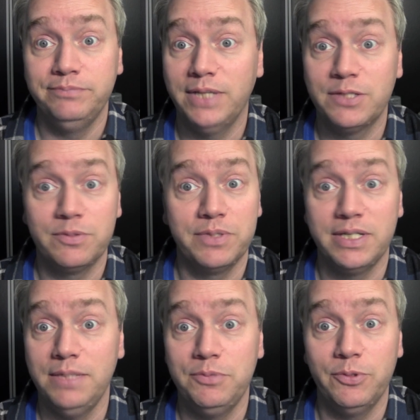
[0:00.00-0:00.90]
That's what I'm
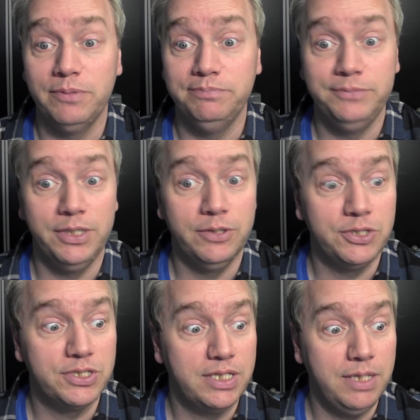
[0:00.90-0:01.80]
going to keep doing. You know,
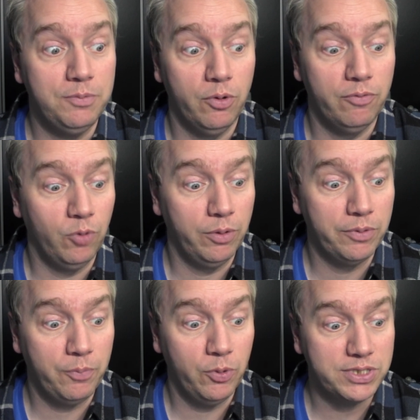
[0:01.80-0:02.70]
just keep going, rolling
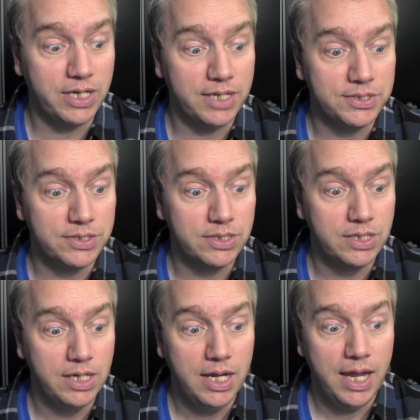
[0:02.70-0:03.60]
with the points
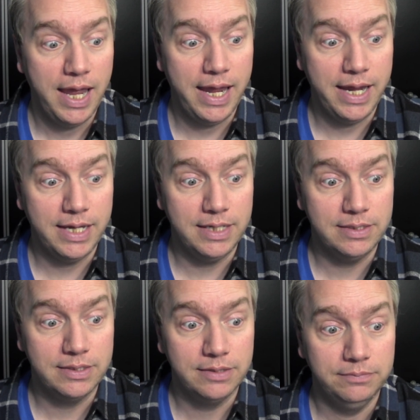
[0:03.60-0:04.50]
costs, and